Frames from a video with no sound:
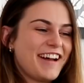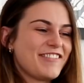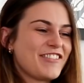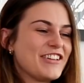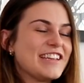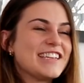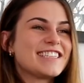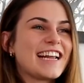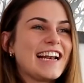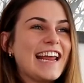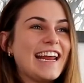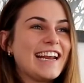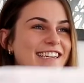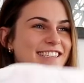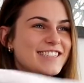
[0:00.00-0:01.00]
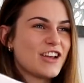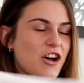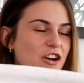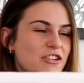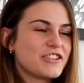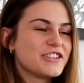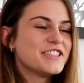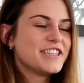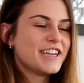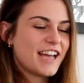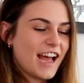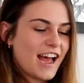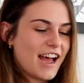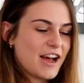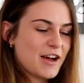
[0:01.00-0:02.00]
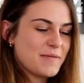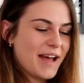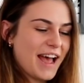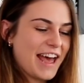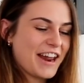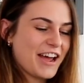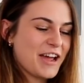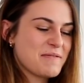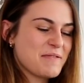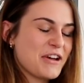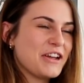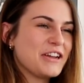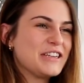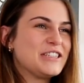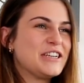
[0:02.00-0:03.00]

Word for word: I've got this clean sock um, and I'm going